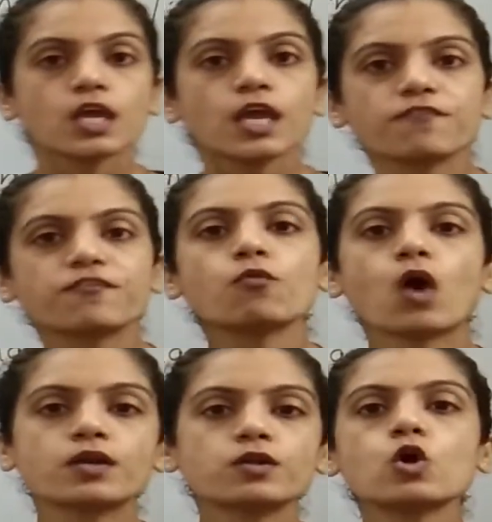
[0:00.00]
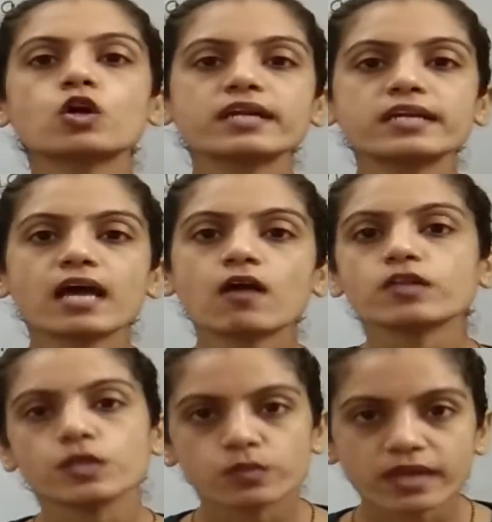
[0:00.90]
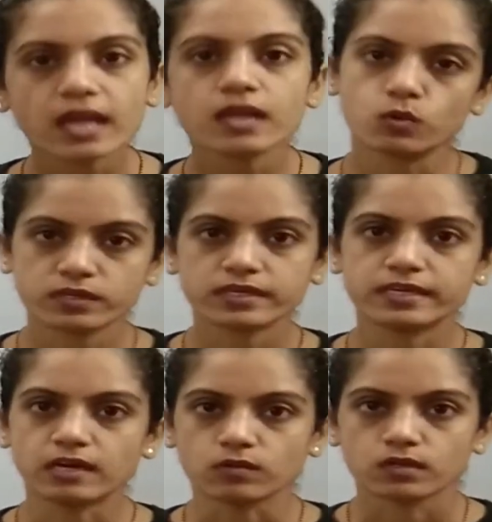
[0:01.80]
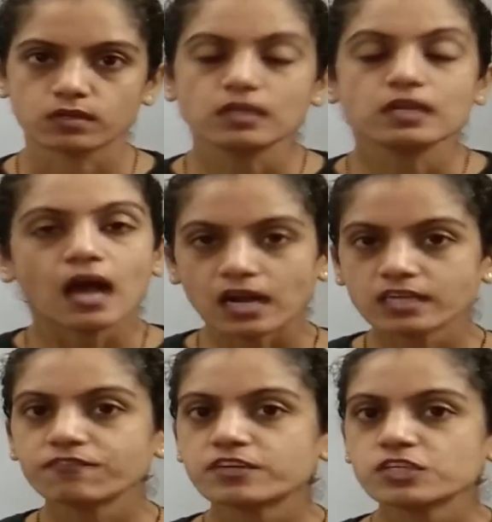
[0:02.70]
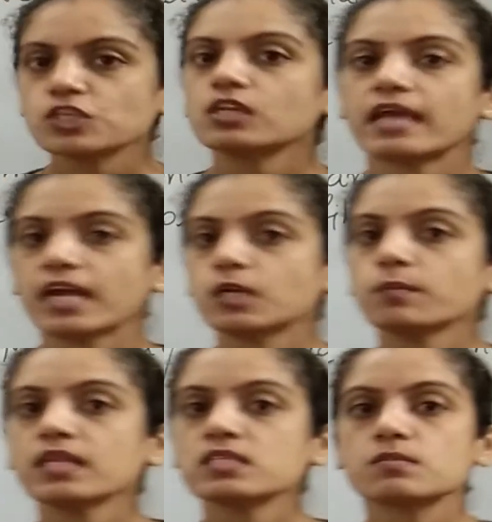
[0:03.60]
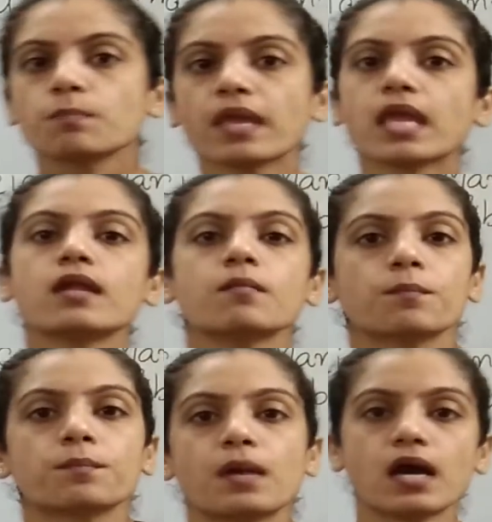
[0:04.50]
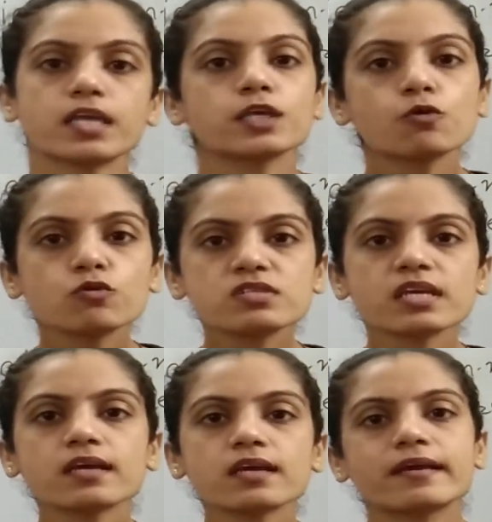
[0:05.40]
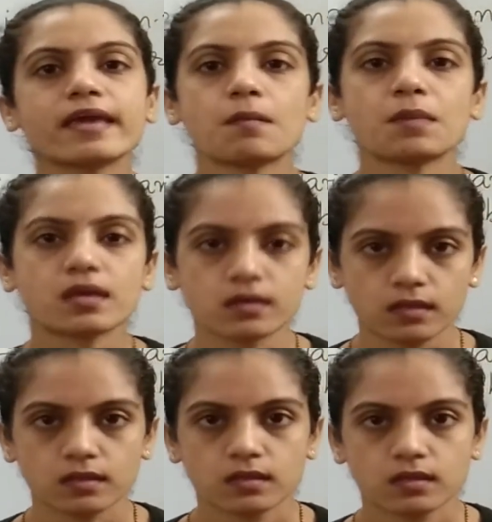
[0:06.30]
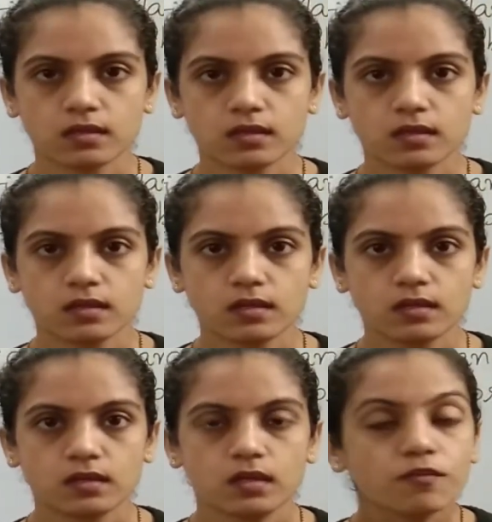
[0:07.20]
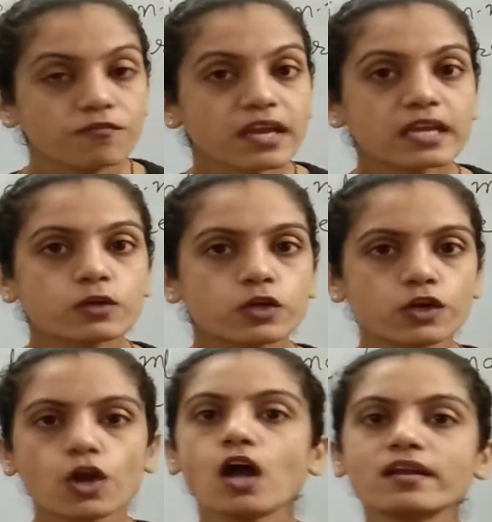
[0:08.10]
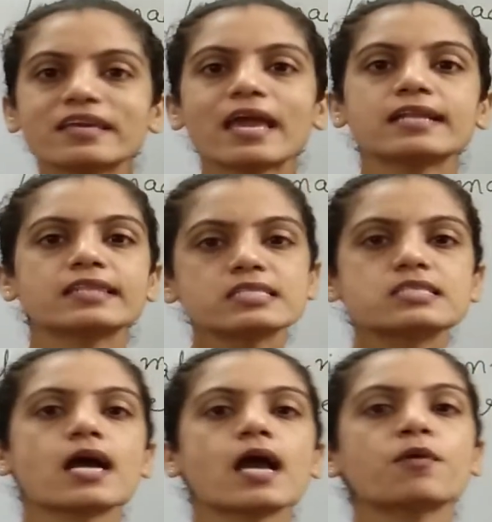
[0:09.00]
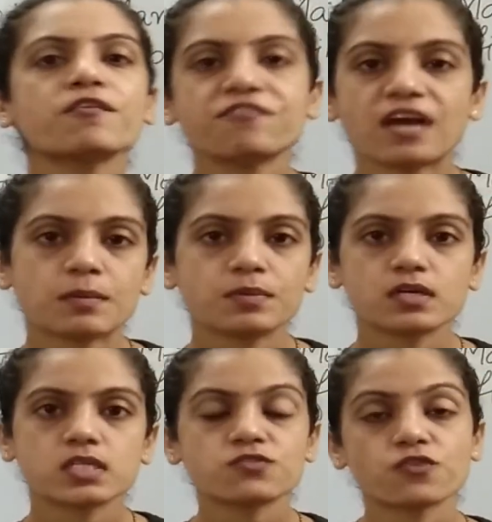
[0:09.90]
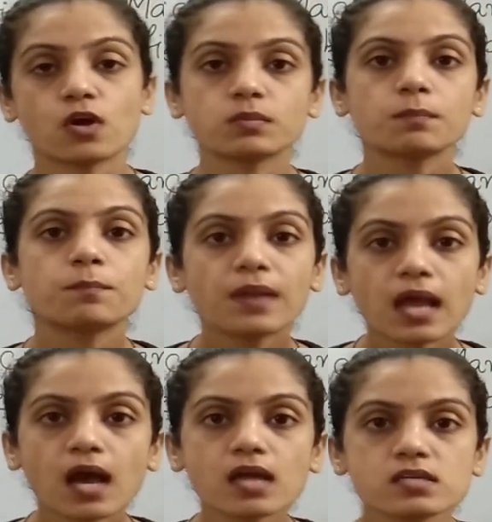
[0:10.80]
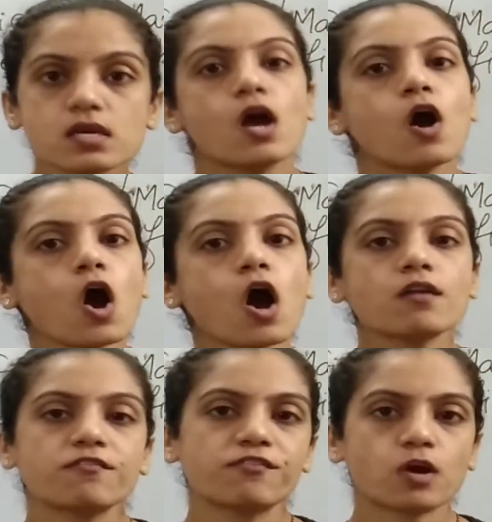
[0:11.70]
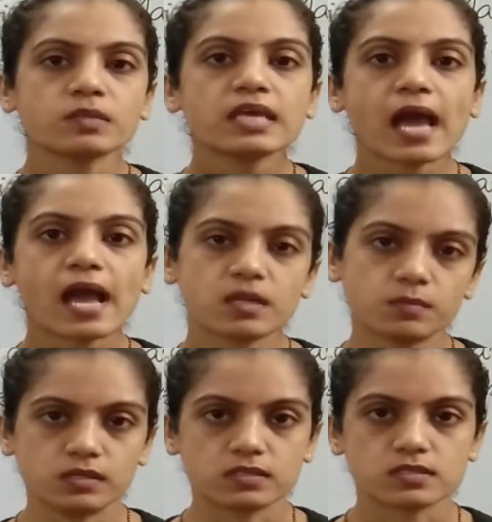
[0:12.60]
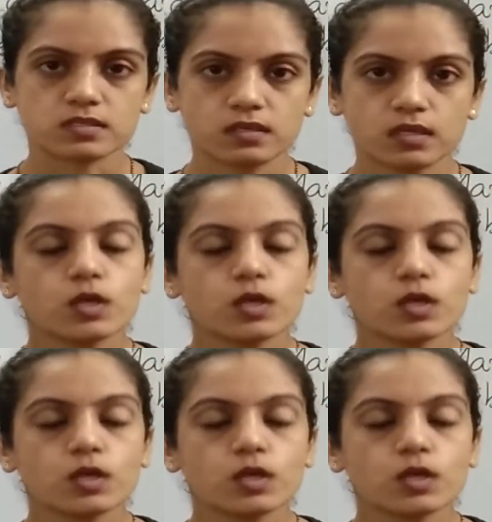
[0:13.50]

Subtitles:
If you want to note it down, you can note it down. Artificial, that means made by using chemical. We do not get this type of fibers from the plant or from the animals.